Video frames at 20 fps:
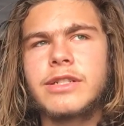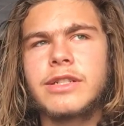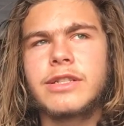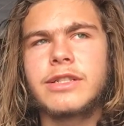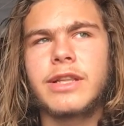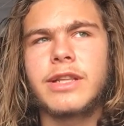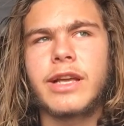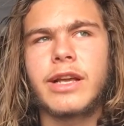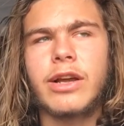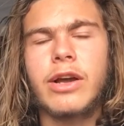
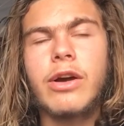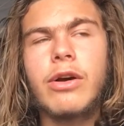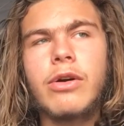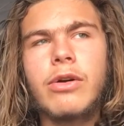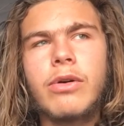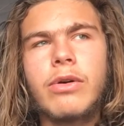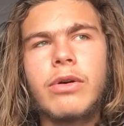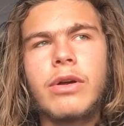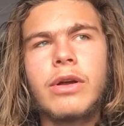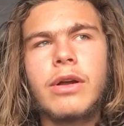It's like,
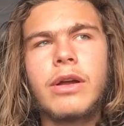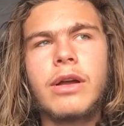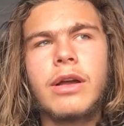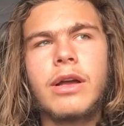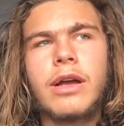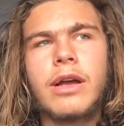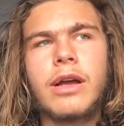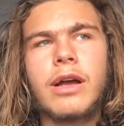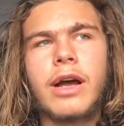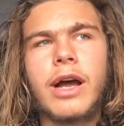oh,
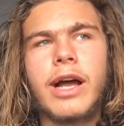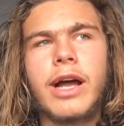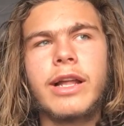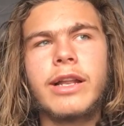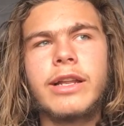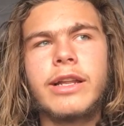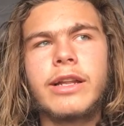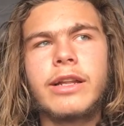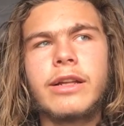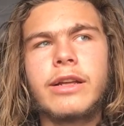I
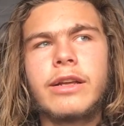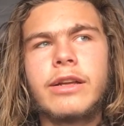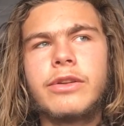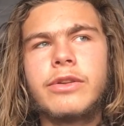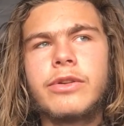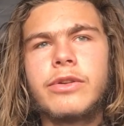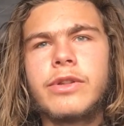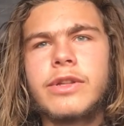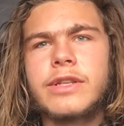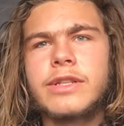need to
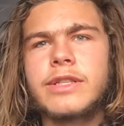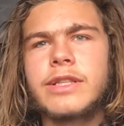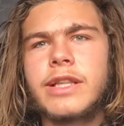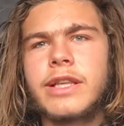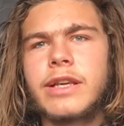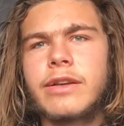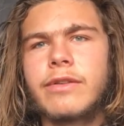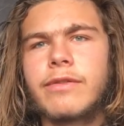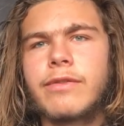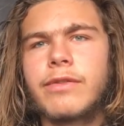do this
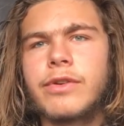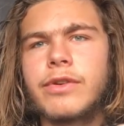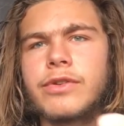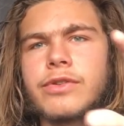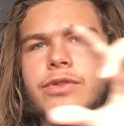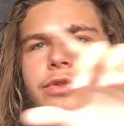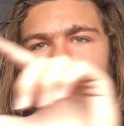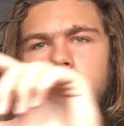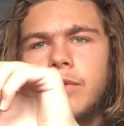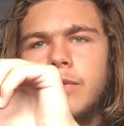thing for
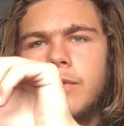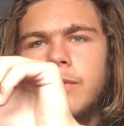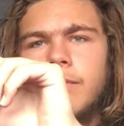school.